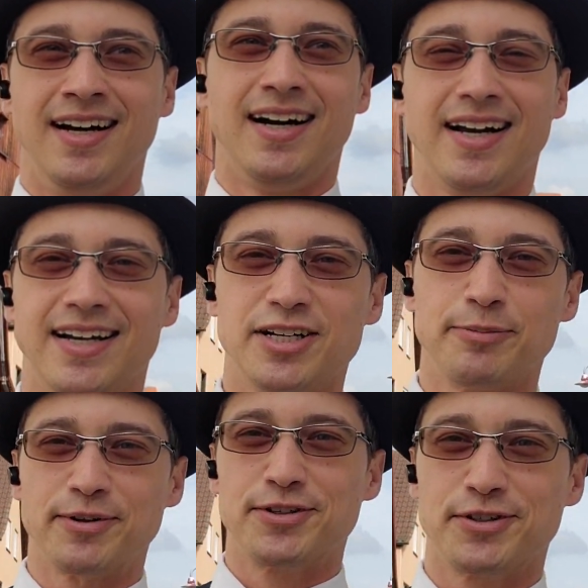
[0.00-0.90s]
and
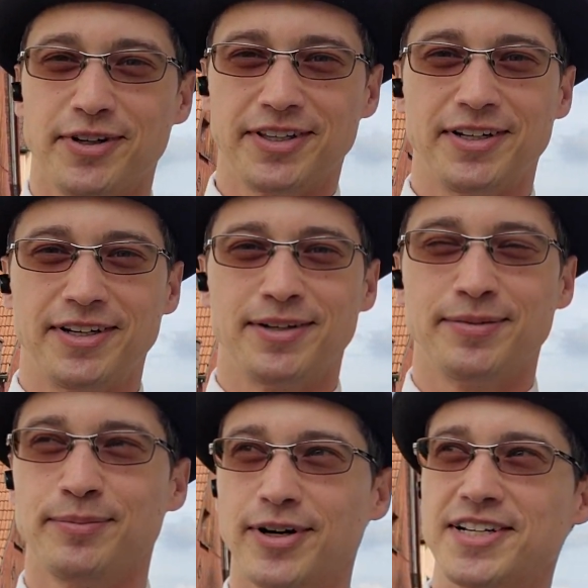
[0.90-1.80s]
hope you enjoy the
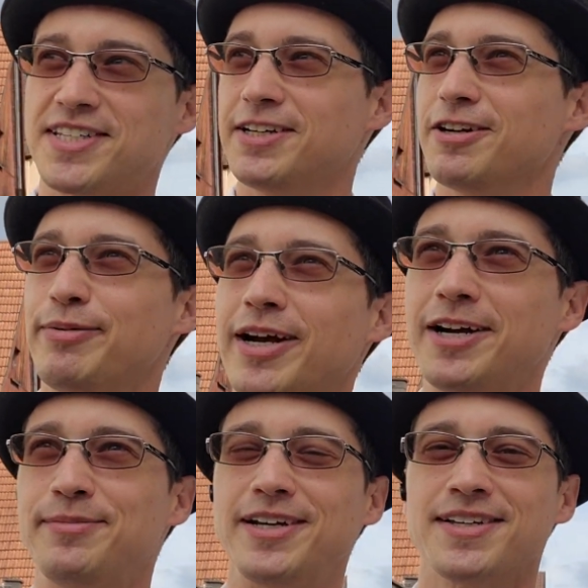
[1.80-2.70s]
pretty scenery
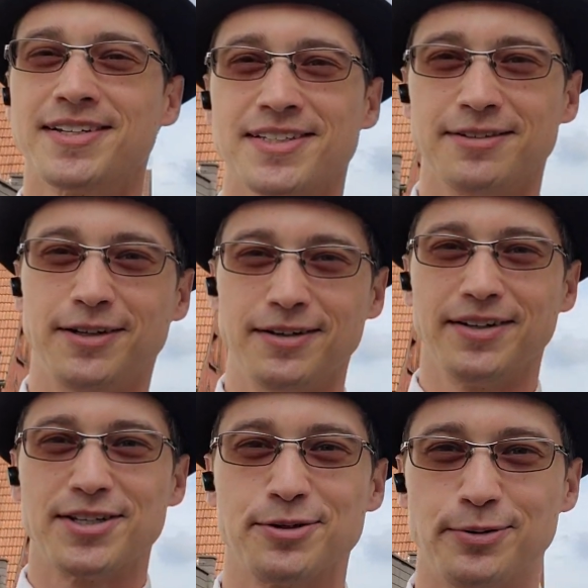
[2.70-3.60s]
behind me. So I walk
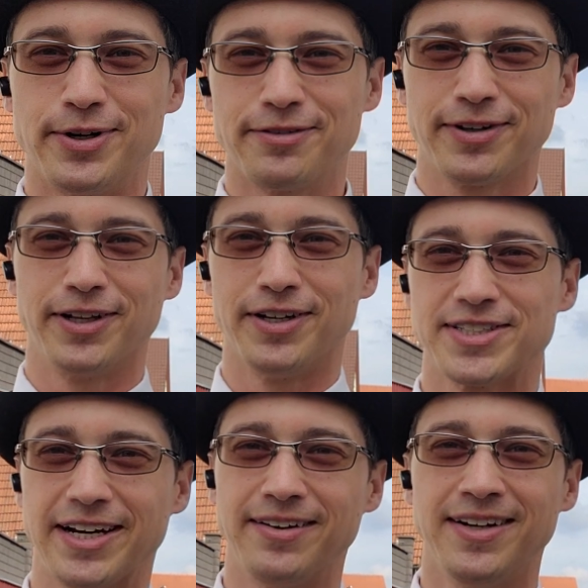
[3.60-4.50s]
around this wonderful little
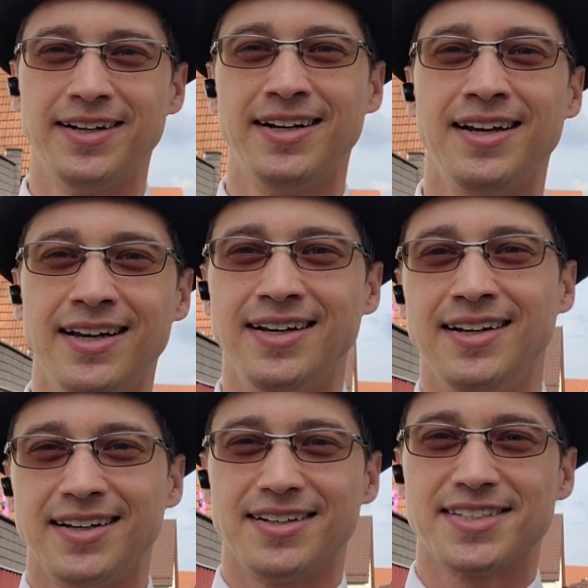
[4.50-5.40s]
town.
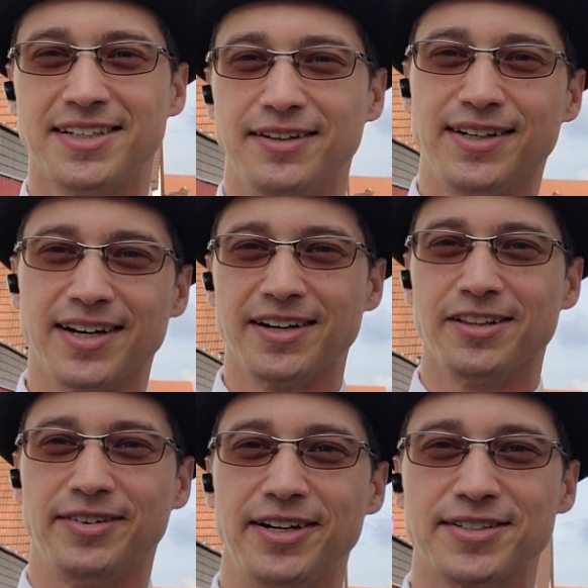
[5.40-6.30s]
I'll see you all in
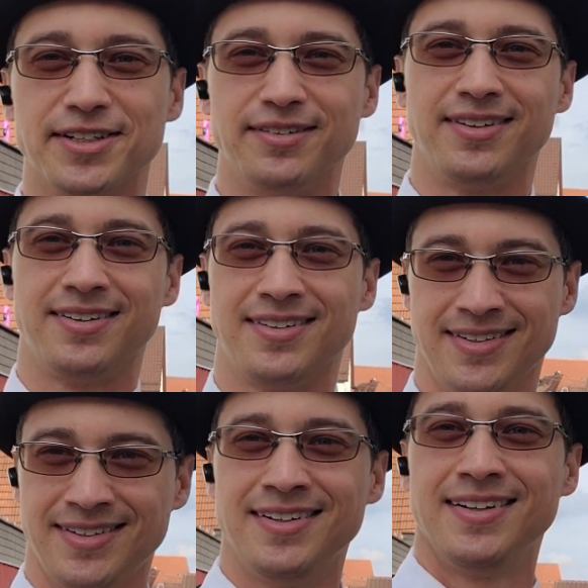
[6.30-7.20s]
another video soon.
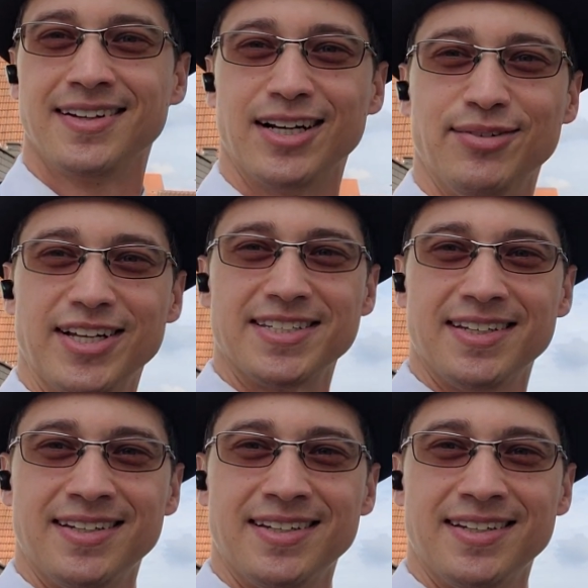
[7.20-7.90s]
God bless.